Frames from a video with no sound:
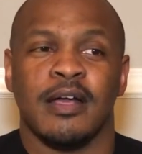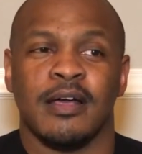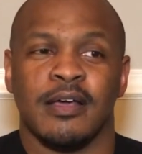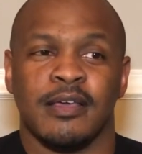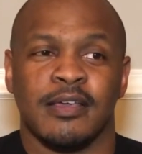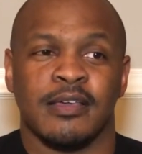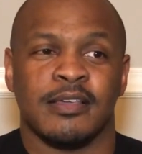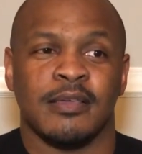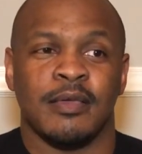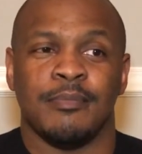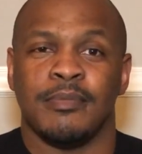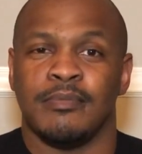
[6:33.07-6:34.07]

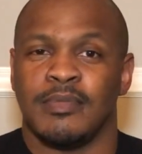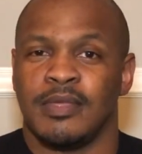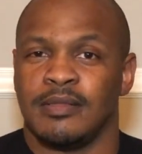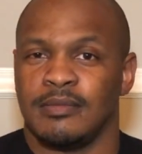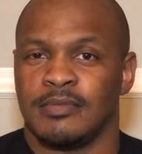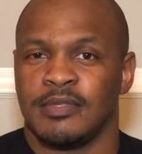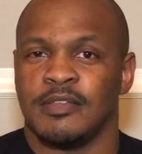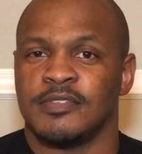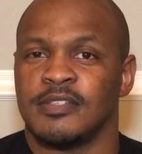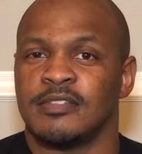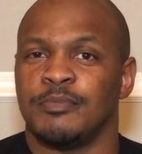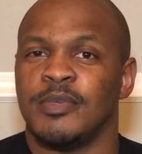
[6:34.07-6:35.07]
It
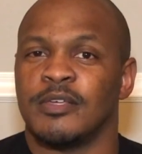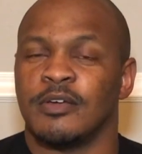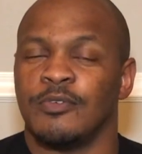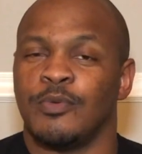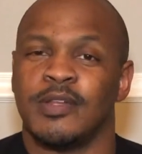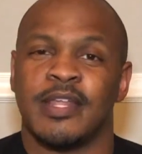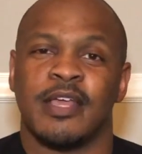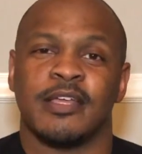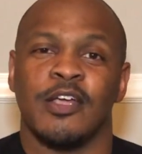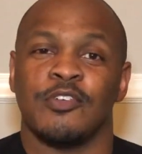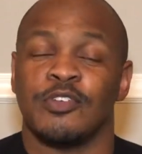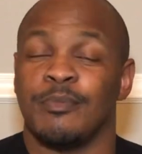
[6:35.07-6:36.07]
gives us a peek of what
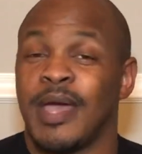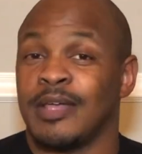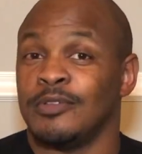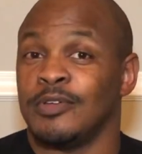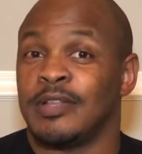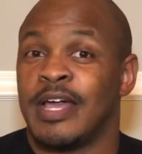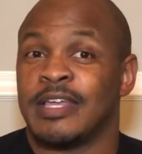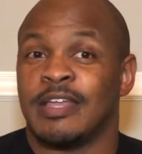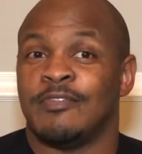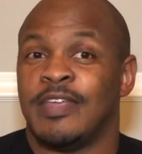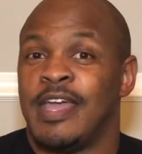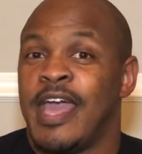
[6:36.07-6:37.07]
that character might look like
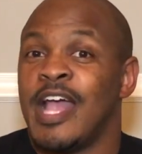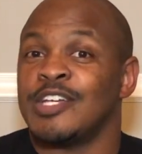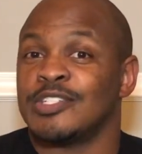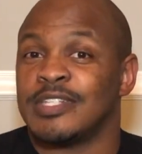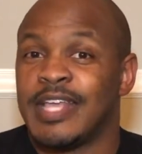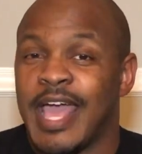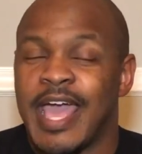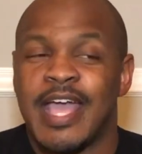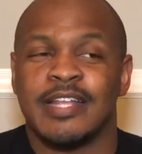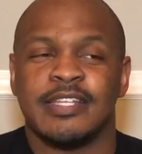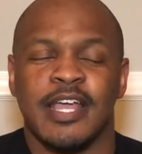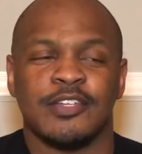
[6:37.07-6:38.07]
if they actually
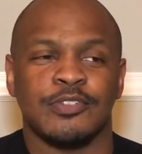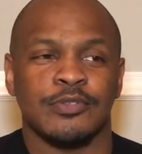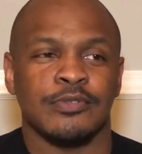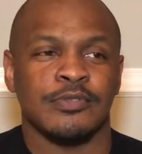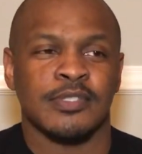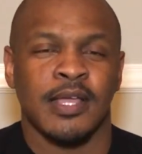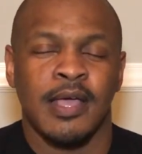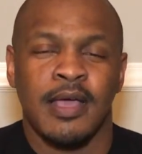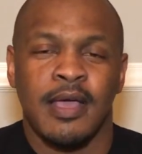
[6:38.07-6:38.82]
had tattoos.